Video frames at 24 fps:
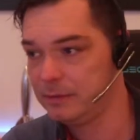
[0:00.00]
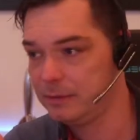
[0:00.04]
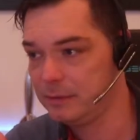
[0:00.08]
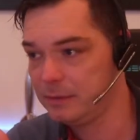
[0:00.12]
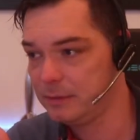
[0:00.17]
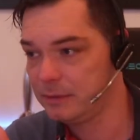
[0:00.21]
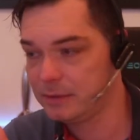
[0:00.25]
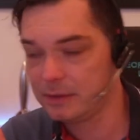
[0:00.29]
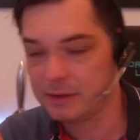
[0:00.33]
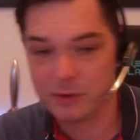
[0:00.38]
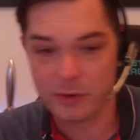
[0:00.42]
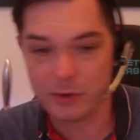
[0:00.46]

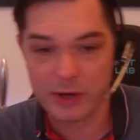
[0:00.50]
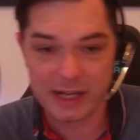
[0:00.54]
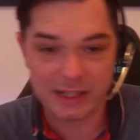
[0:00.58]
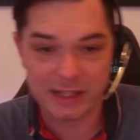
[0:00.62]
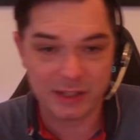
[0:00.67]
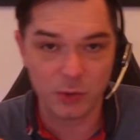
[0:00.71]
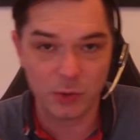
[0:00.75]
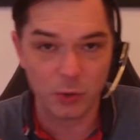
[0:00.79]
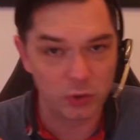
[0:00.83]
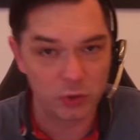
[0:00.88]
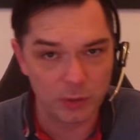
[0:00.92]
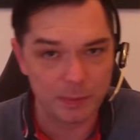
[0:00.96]
create
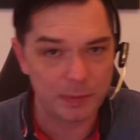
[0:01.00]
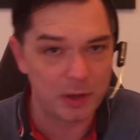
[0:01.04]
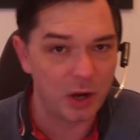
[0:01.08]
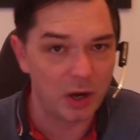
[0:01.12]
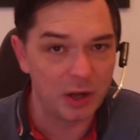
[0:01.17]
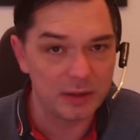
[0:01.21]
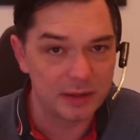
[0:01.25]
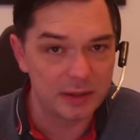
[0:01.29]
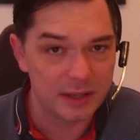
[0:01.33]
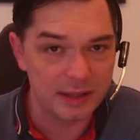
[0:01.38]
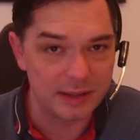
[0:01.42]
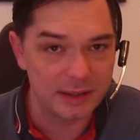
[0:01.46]
YouTube
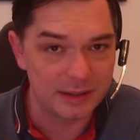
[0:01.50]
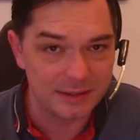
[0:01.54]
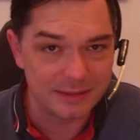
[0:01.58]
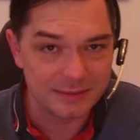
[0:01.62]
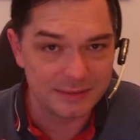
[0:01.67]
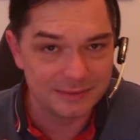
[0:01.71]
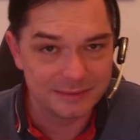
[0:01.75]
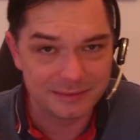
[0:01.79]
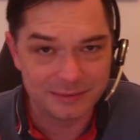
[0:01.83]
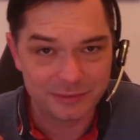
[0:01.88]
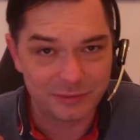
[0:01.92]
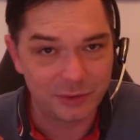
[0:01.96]
content,
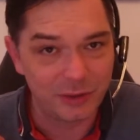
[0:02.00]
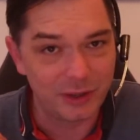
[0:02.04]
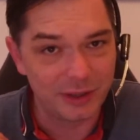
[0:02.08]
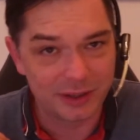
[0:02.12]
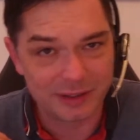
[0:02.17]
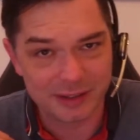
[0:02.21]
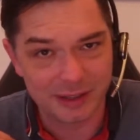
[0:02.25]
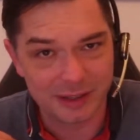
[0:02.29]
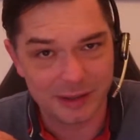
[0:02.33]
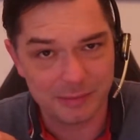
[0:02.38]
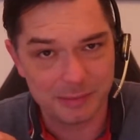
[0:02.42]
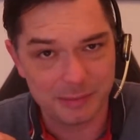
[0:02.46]
for
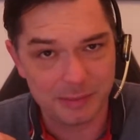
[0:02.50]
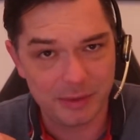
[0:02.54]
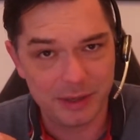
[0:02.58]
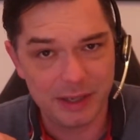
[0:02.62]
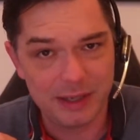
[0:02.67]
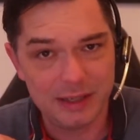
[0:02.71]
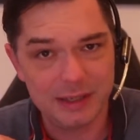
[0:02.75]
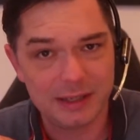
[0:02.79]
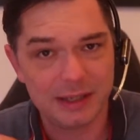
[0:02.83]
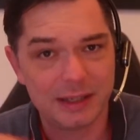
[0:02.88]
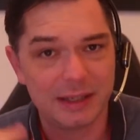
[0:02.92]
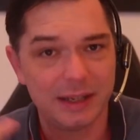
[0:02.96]
example,
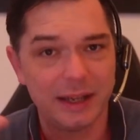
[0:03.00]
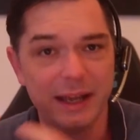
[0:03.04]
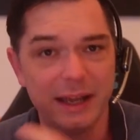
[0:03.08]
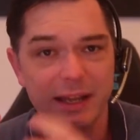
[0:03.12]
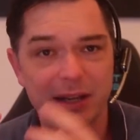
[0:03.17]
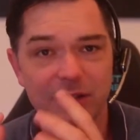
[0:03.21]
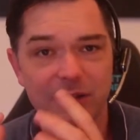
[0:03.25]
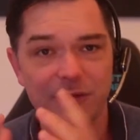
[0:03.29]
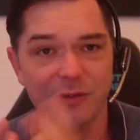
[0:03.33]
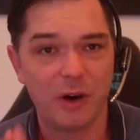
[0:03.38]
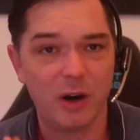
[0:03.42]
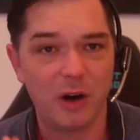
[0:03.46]
right? A client
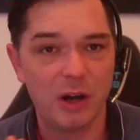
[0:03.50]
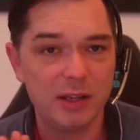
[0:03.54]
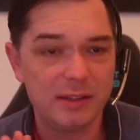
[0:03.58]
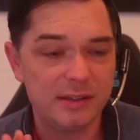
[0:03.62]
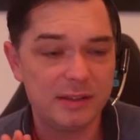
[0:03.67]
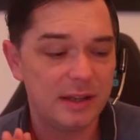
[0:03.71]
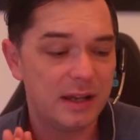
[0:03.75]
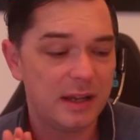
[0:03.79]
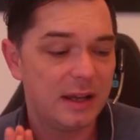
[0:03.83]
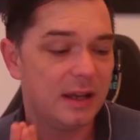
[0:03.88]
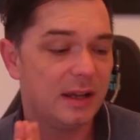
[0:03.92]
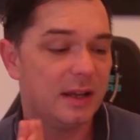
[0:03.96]
of ours
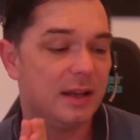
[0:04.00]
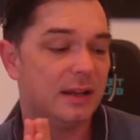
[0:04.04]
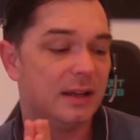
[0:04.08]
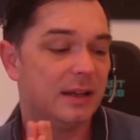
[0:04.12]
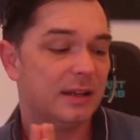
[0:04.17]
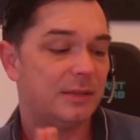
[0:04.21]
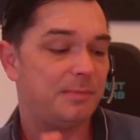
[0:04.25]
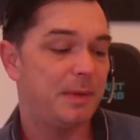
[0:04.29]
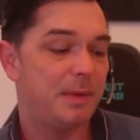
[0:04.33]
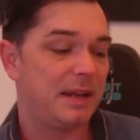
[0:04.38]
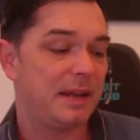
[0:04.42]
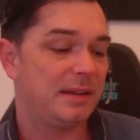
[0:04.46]

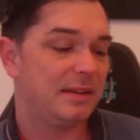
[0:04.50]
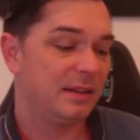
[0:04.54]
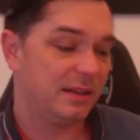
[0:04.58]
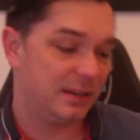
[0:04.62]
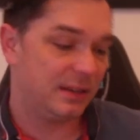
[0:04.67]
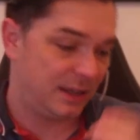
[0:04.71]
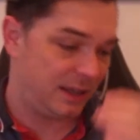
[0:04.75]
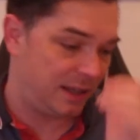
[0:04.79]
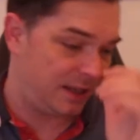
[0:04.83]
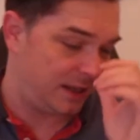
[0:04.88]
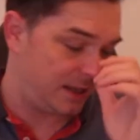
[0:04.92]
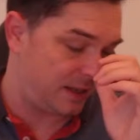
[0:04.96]

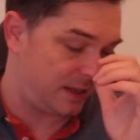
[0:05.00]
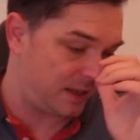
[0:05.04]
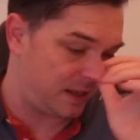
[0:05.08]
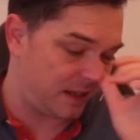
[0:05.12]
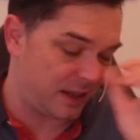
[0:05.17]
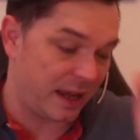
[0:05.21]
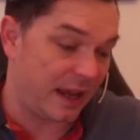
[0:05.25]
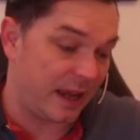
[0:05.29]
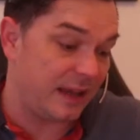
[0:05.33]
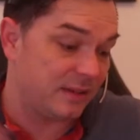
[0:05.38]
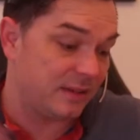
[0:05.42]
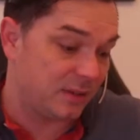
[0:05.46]

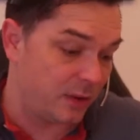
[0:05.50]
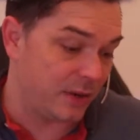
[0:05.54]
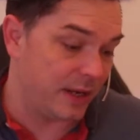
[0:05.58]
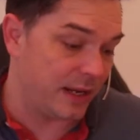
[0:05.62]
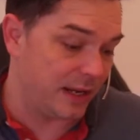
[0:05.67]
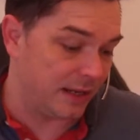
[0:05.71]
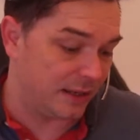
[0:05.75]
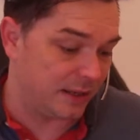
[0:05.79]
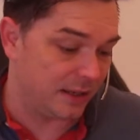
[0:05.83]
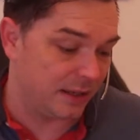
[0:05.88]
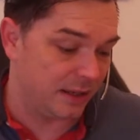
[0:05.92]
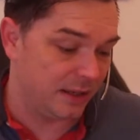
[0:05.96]
has
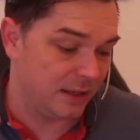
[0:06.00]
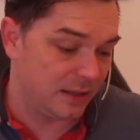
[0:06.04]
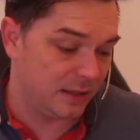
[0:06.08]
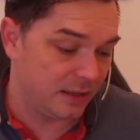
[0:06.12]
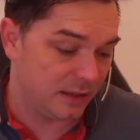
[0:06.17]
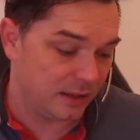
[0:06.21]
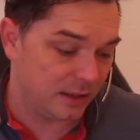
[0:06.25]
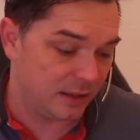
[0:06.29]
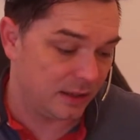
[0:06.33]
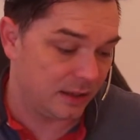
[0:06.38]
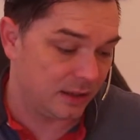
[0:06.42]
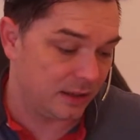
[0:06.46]
created,
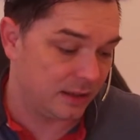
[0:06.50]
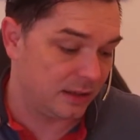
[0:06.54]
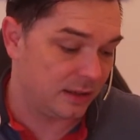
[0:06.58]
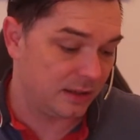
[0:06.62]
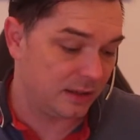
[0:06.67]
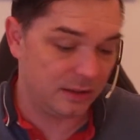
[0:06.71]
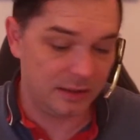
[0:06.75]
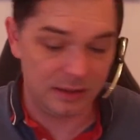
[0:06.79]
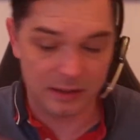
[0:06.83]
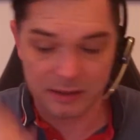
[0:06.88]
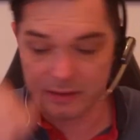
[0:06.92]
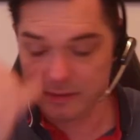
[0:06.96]
and
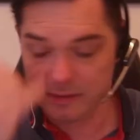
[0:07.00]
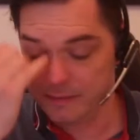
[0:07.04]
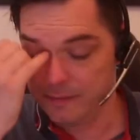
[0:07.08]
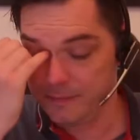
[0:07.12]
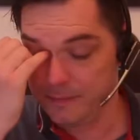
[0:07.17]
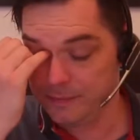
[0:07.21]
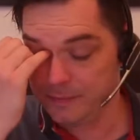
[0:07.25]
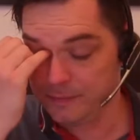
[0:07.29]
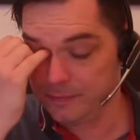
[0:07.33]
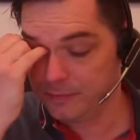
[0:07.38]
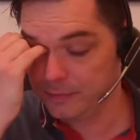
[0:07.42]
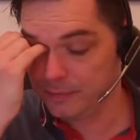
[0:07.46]

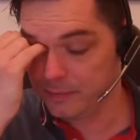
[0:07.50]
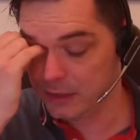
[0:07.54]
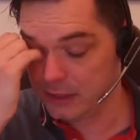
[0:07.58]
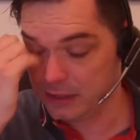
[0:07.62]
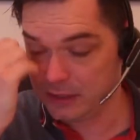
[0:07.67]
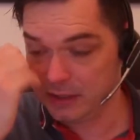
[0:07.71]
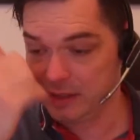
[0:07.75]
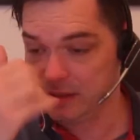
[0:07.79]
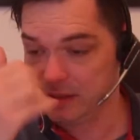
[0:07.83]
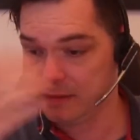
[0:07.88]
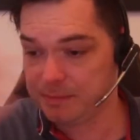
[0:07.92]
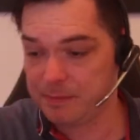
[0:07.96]

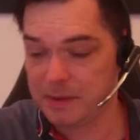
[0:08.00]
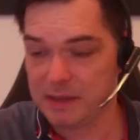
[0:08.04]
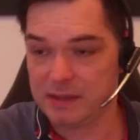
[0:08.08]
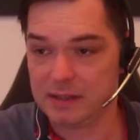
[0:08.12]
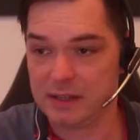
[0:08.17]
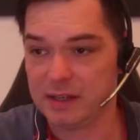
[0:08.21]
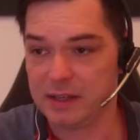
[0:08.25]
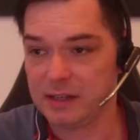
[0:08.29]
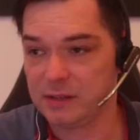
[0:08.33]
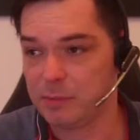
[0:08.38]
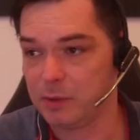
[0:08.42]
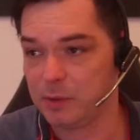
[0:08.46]
this is basically
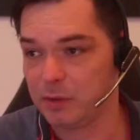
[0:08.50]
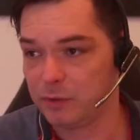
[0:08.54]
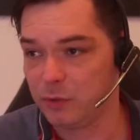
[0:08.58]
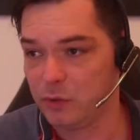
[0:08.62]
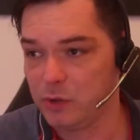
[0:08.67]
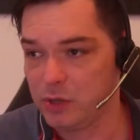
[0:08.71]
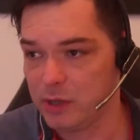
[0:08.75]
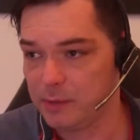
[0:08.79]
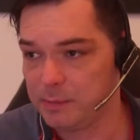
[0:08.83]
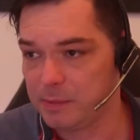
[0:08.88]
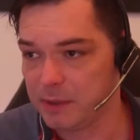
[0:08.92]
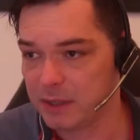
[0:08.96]
his
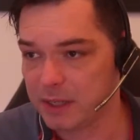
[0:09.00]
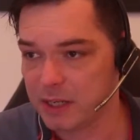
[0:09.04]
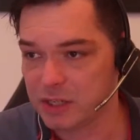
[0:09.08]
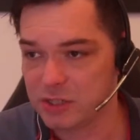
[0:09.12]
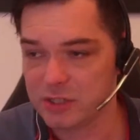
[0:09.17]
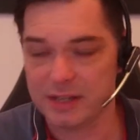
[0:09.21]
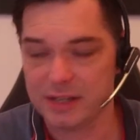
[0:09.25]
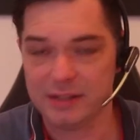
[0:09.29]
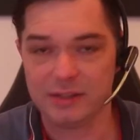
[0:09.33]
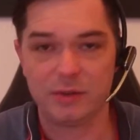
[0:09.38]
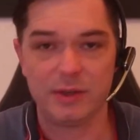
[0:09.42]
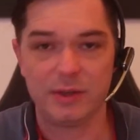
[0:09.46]
portfolio application,
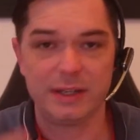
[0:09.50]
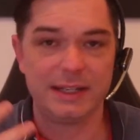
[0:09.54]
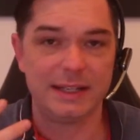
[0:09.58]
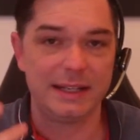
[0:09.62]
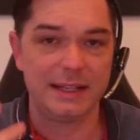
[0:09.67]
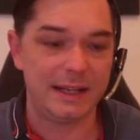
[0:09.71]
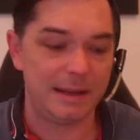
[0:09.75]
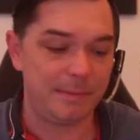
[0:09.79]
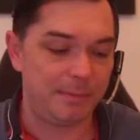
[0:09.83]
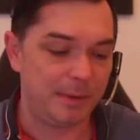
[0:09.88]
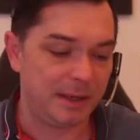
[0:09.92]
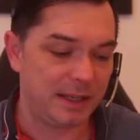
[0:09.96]
has created an
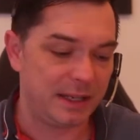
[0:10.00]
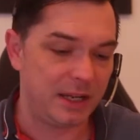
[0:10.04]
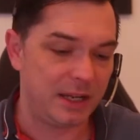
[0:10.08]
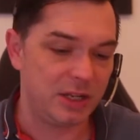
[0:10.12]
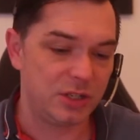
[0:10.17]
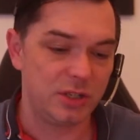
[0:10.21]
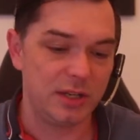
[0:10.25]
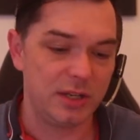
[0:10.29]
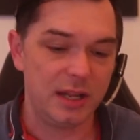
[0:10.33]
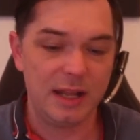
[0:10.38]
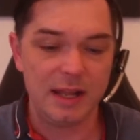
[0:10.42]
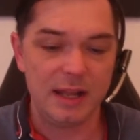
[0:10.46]

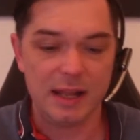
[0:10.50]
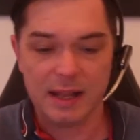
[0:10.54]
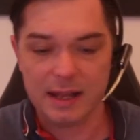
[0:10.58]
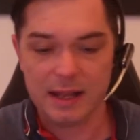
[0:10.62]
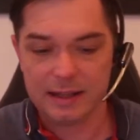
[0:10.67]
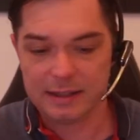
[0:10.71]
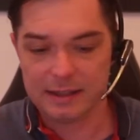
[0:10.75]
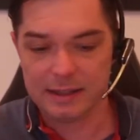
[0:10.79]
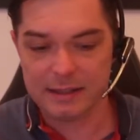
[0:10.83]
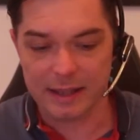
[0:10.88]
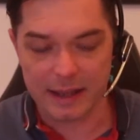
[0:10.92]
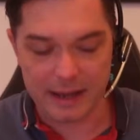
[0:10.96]
application
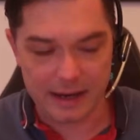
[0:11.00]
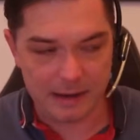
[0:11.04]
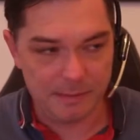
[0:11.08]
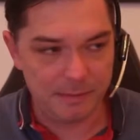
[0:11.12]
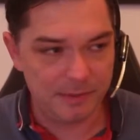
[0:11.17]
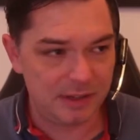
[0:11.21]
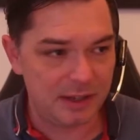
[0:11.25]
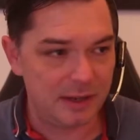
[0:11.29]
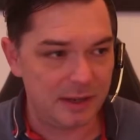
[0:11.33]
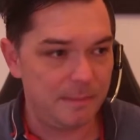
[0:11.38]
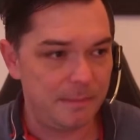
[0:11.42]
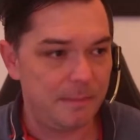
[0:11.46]
that helps
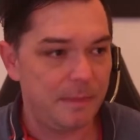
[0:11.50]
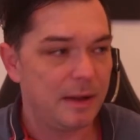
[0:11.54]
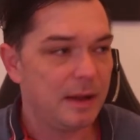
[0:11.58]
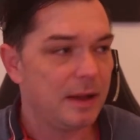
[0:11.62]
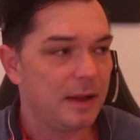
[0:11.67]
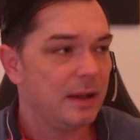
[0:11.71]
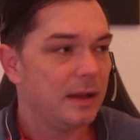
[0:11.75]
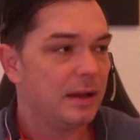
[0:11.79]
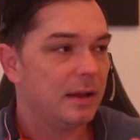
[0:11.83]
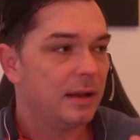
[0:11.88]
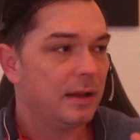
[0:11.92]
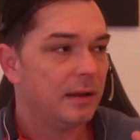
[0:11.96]
him
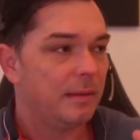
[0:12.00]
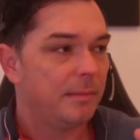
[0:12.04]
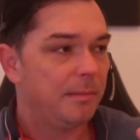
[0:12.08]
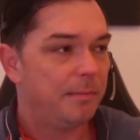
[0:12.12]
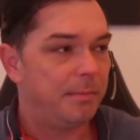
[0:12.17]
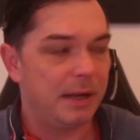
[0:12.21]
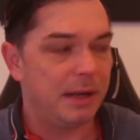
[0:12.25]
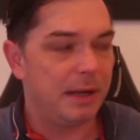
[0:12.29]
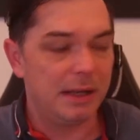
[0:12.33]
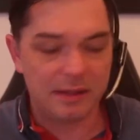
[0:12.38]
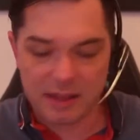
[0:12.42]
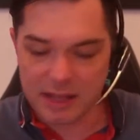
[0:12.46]

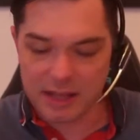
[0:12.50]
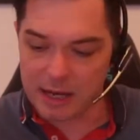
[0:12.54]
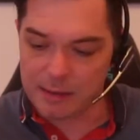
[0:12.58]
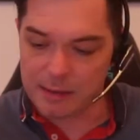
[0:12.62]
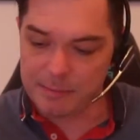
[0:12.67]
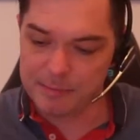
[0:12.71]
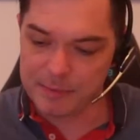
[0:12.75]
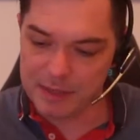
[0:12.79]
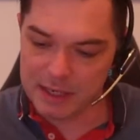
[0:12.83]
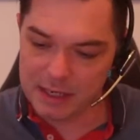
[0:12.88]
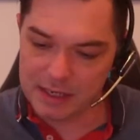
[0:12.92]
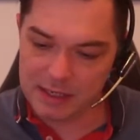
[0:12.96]
build
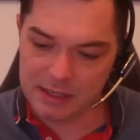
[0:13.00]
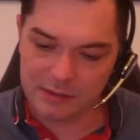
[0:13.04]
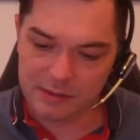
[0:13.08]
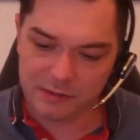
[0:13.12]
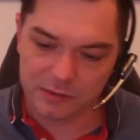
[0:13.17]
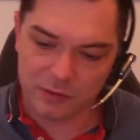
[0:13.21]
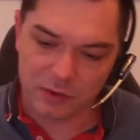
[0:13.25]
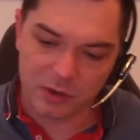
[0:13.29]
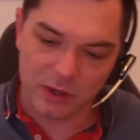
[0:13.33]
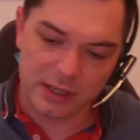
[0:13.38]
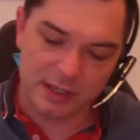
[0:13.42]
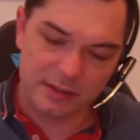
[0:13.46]
thumbnails
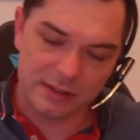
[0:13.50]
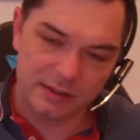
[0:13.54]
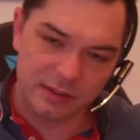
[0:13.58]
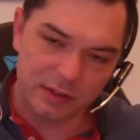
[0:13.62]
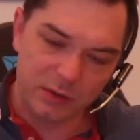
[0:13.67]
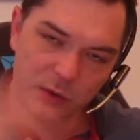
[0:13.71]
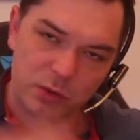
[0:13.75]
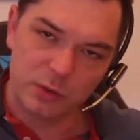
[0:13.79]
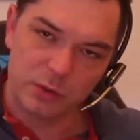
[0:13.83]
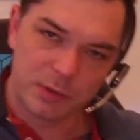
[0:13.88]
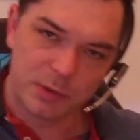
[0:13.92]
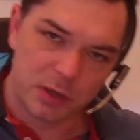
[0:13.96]
for his
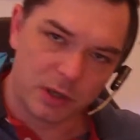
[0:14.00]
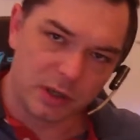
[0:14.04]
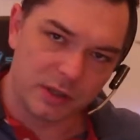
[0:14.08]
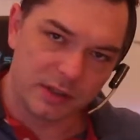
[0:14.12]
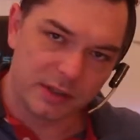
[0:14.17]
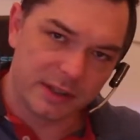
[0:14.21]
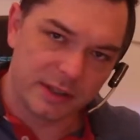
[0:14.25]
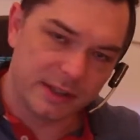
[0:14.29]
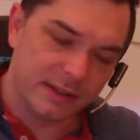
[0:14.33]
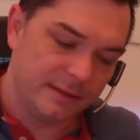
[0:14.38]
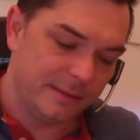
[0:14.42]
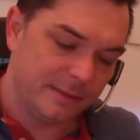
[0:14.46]
YouTube
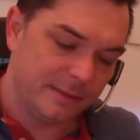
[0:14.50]
content